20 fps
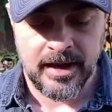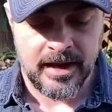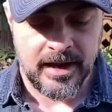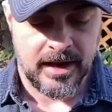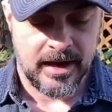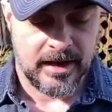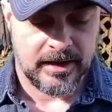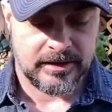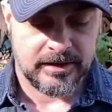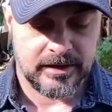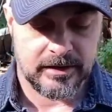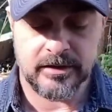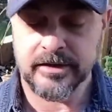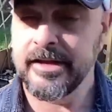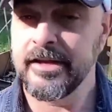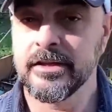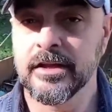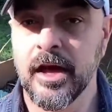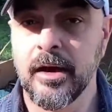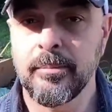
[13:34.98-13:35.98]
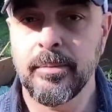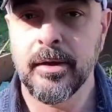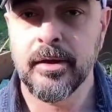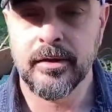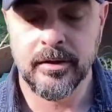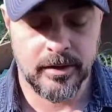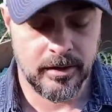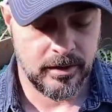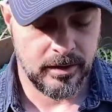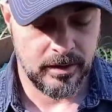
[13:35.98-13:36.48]
and it'll heal up.
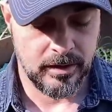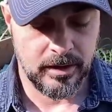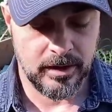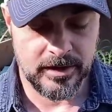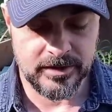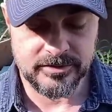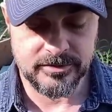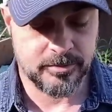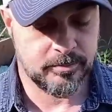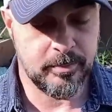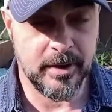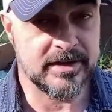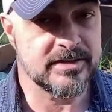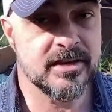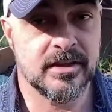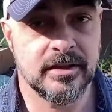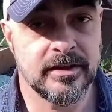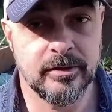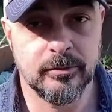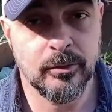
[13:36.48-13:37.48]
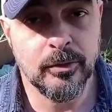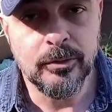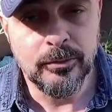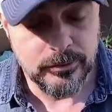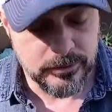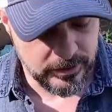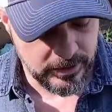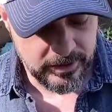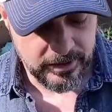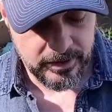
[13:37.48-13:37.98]
It's basically a
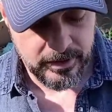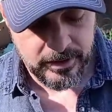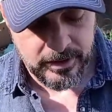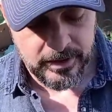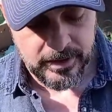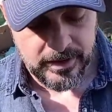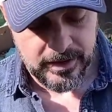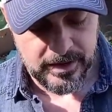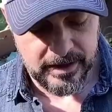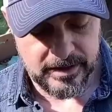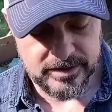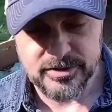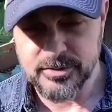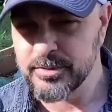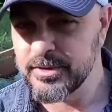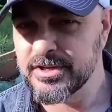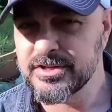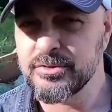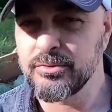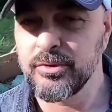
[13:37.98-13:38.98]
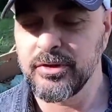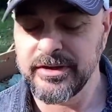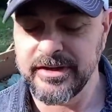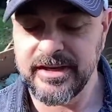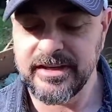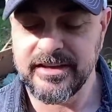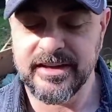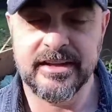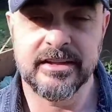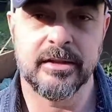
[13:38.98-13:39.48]
root, and so it doesn't really
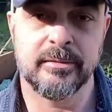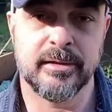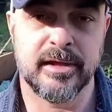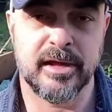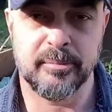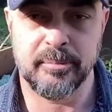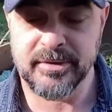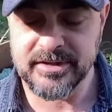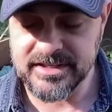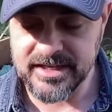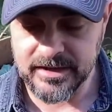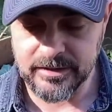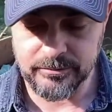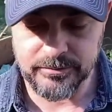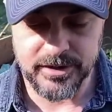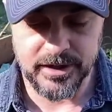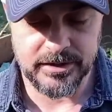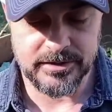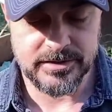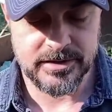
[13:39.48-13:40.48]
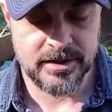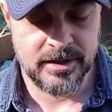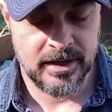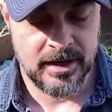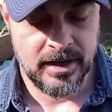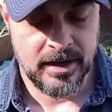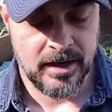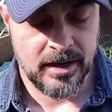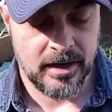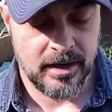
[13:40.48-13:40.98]
need to heal up like a potato does.
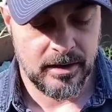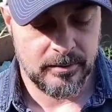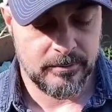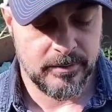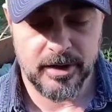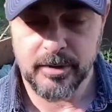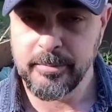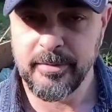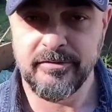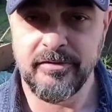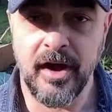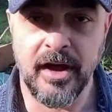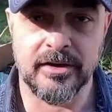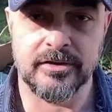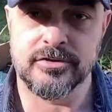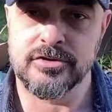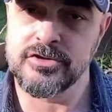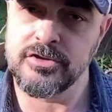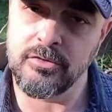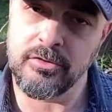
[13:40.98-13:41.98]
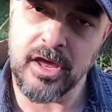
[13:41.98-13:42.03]
It'll be fine, just don't